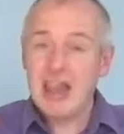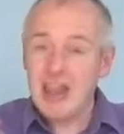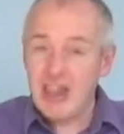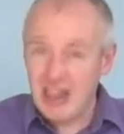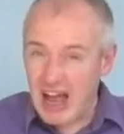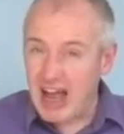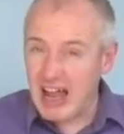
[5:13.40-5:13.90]

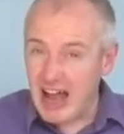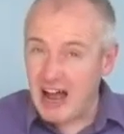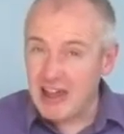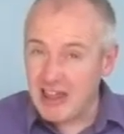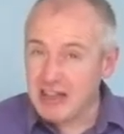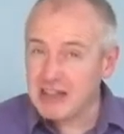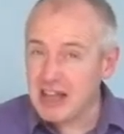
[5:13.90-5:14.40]

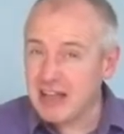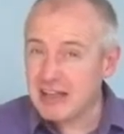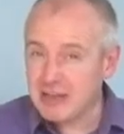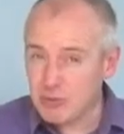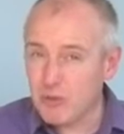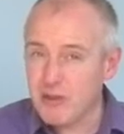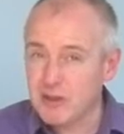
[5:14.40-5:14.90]

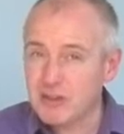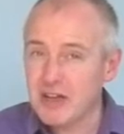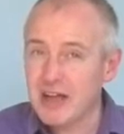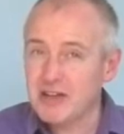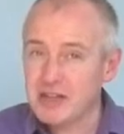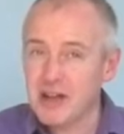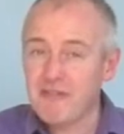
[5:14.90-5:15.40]
That's one of the
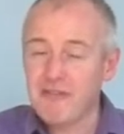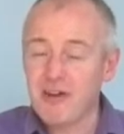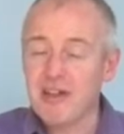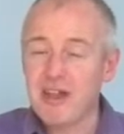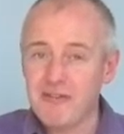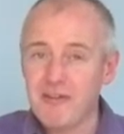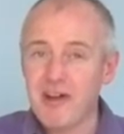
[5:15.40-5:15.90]
stages I
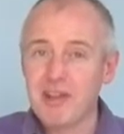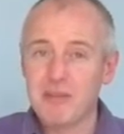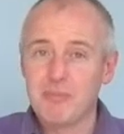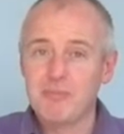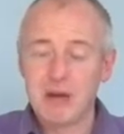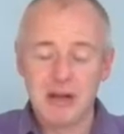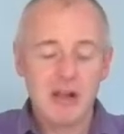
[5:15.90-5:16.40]
find that I find
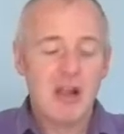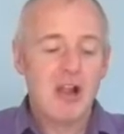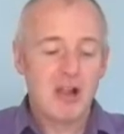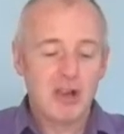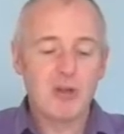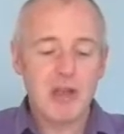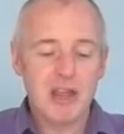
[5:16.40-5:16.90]
them
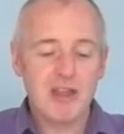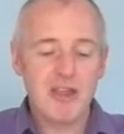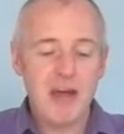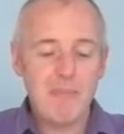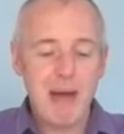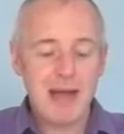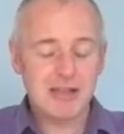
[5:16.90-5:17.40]
looking at
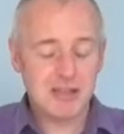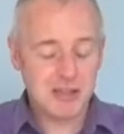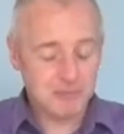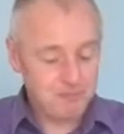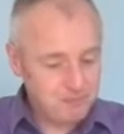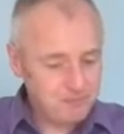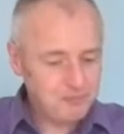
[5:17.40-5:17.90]
their
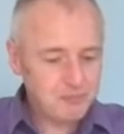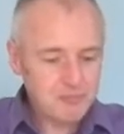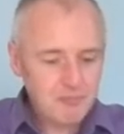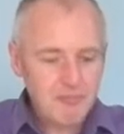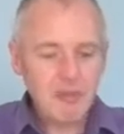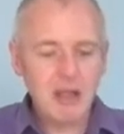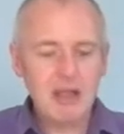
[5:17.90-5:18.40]
best,
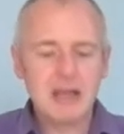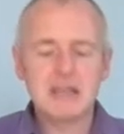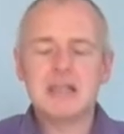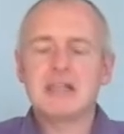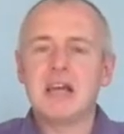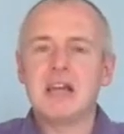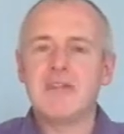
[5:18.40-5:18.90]
because
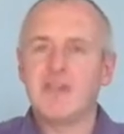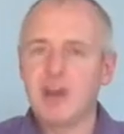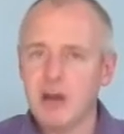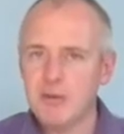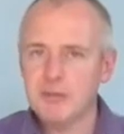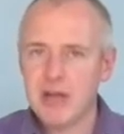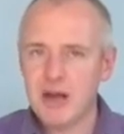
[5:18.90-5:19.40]
it's like they've
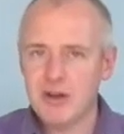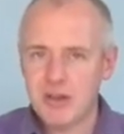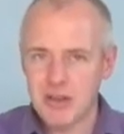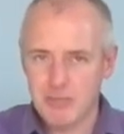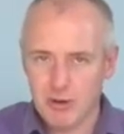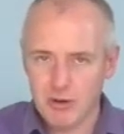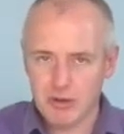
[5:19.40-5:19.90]
calmed down
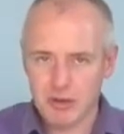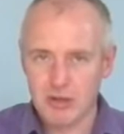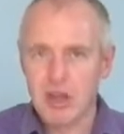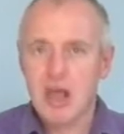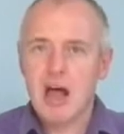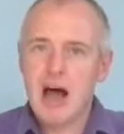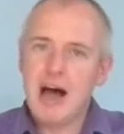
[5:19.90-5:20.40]
in the
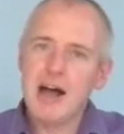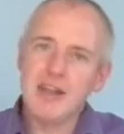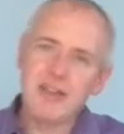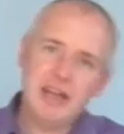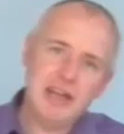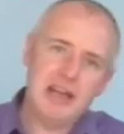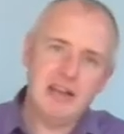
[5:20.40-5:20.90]
bottle.
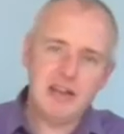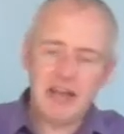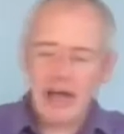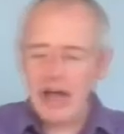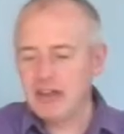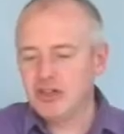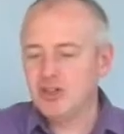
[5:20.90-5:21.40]

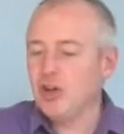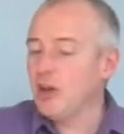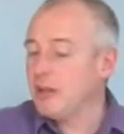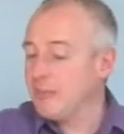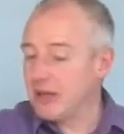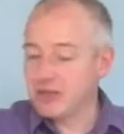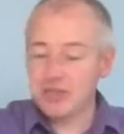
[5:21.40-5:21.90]
The
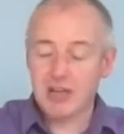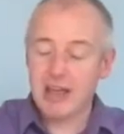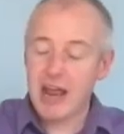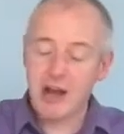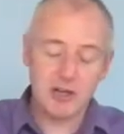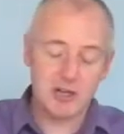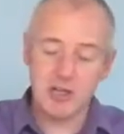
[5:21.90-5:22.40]
dolly mixture
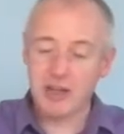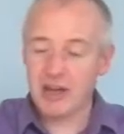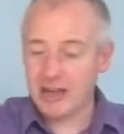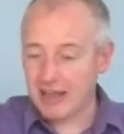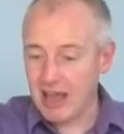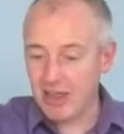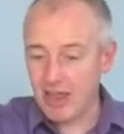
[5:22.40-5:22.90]
character that
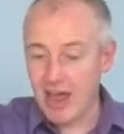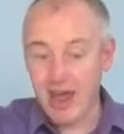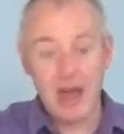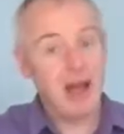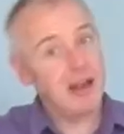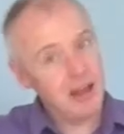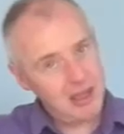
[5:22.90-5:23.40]
I get
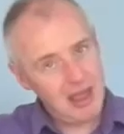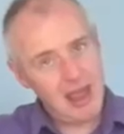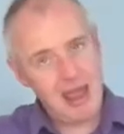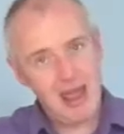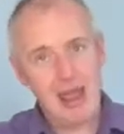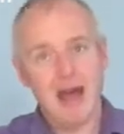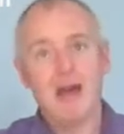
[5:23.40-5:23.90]
there and I
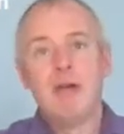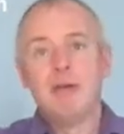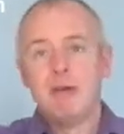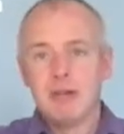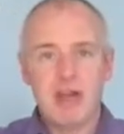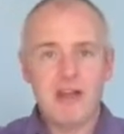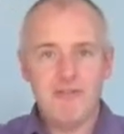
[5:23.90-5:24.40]
get here,
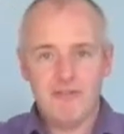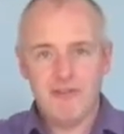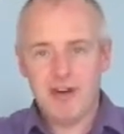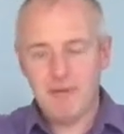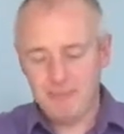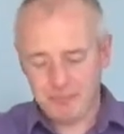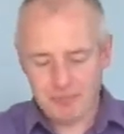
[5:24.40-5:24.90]
they've
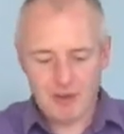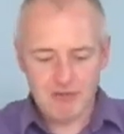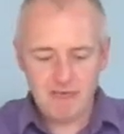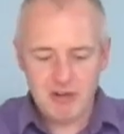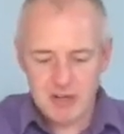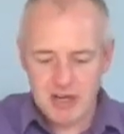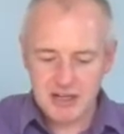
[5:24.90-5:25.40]

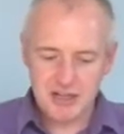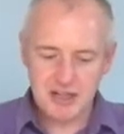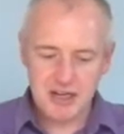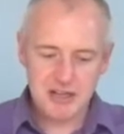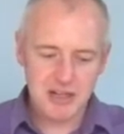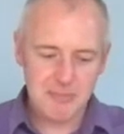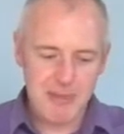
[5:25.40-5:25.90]
receded
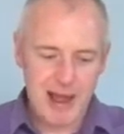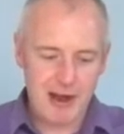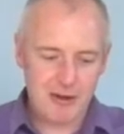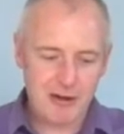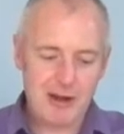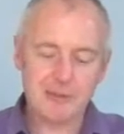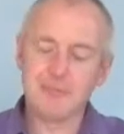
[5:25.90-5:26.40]
into the
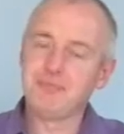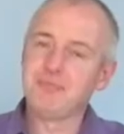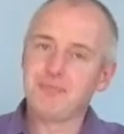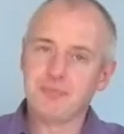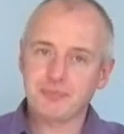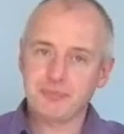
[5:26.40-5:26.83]
background.